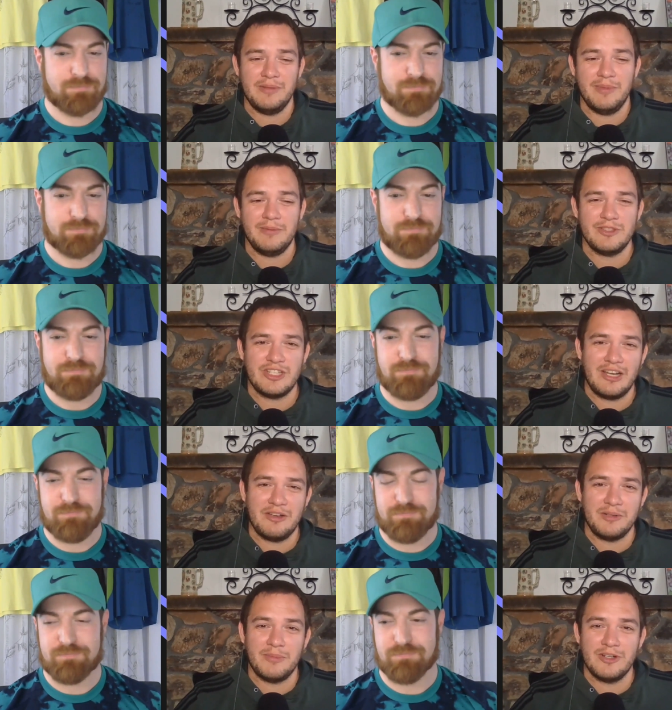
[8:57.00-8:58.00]
Speaker 1: the Redbubble.
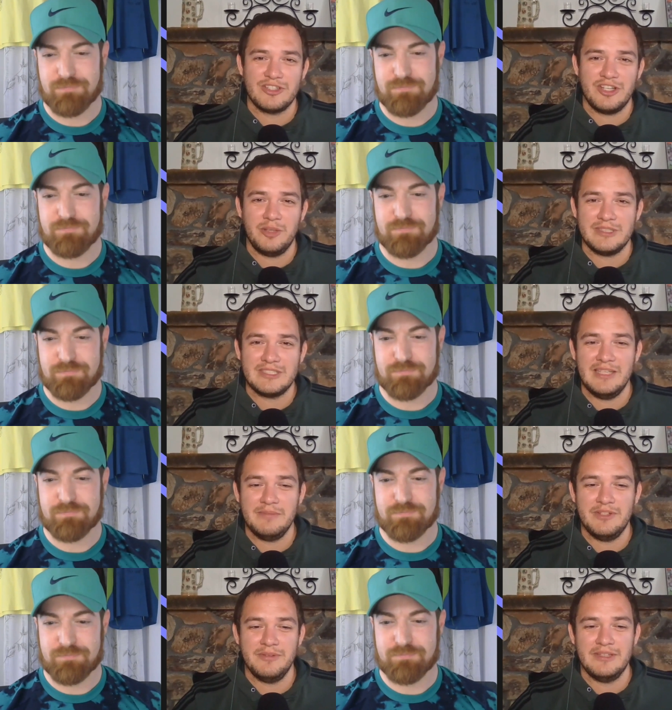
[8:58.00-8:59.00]
Check out our merch. Help us
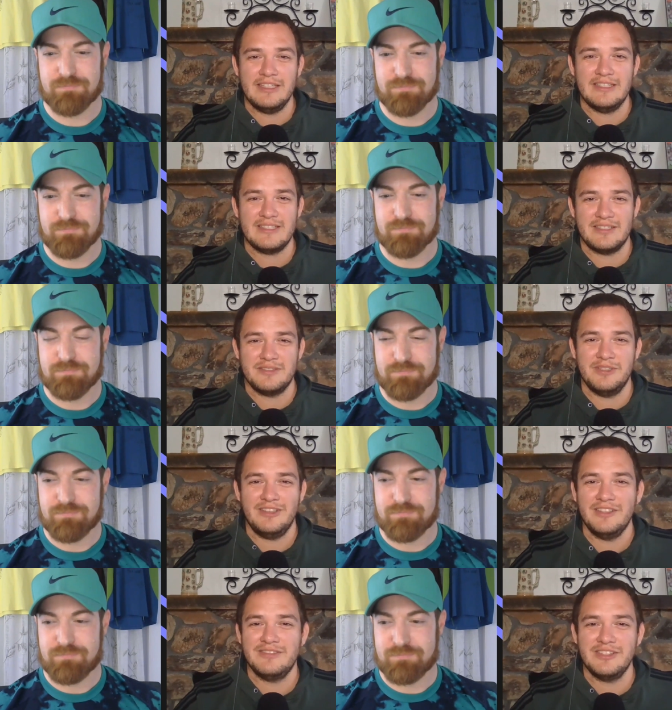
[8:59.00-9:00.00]
keep doing this because
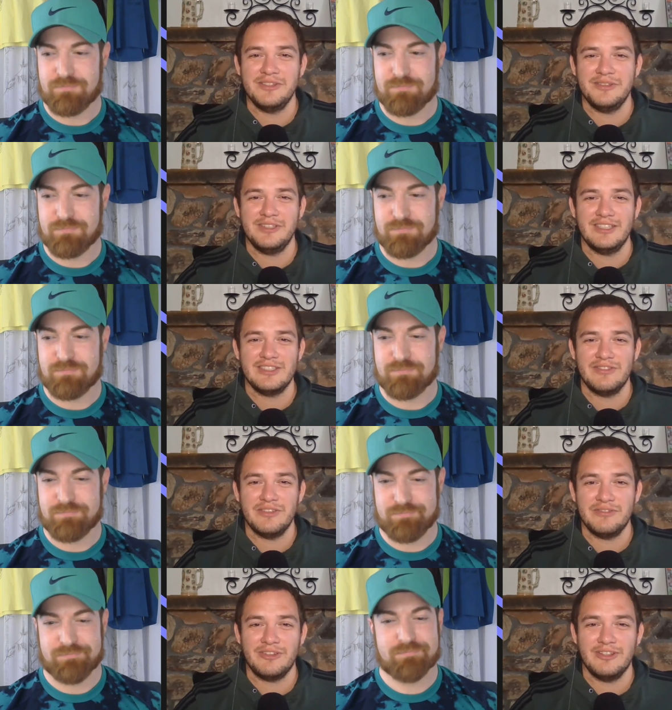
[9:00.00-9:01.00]
we love to do it. It's
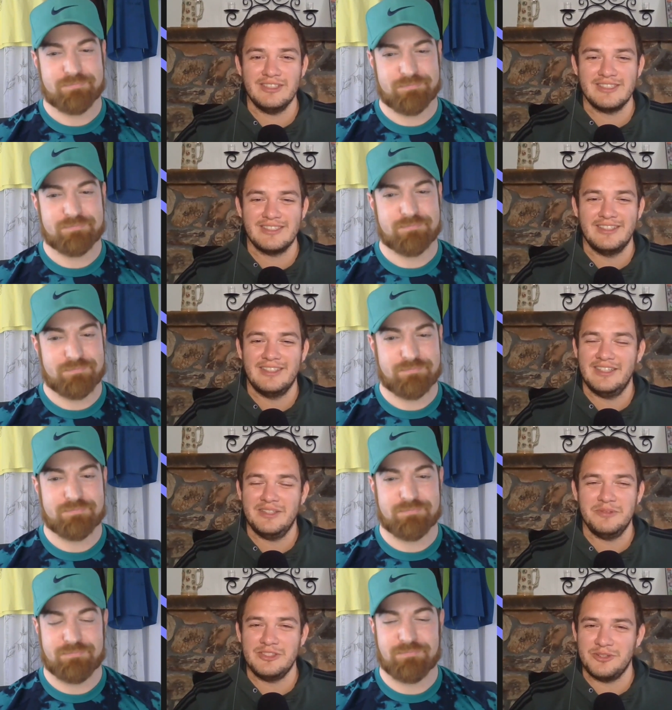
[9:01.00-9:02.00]
fun for us,
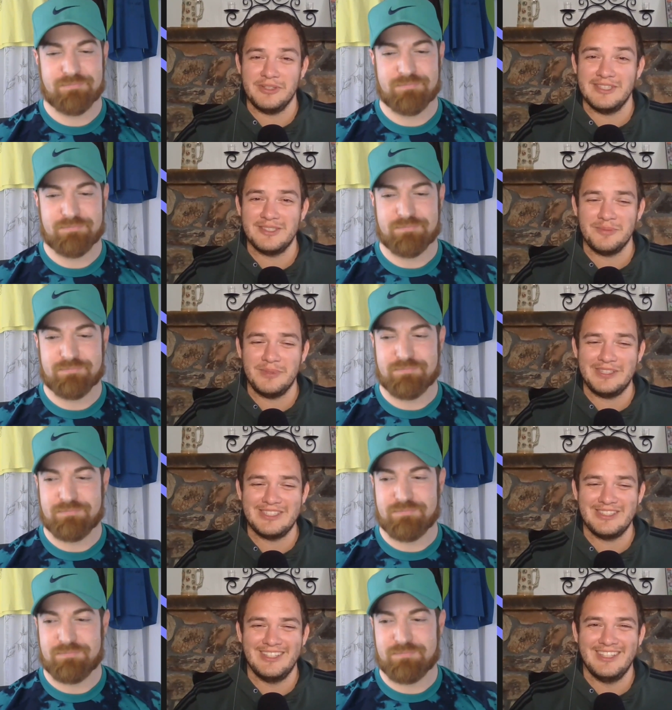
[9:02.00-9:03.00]
and we enjoy it so
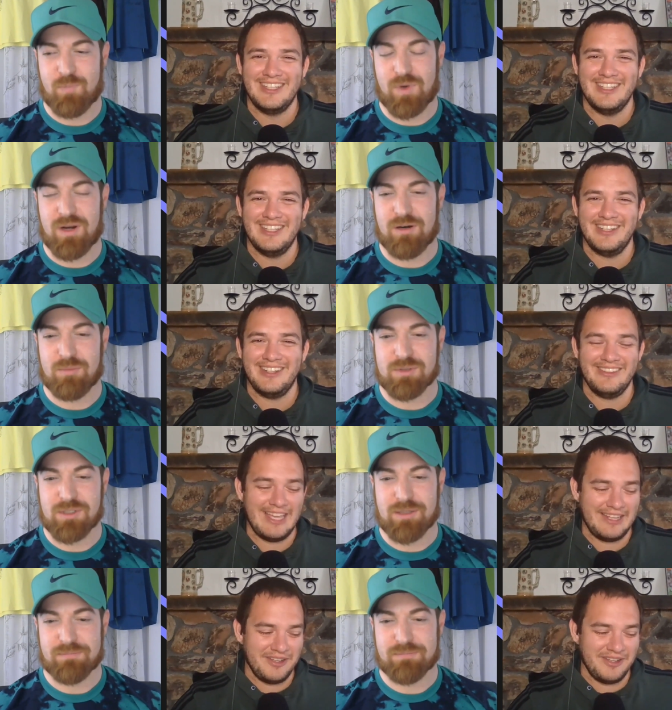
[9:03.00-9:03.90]
much. 100%. And on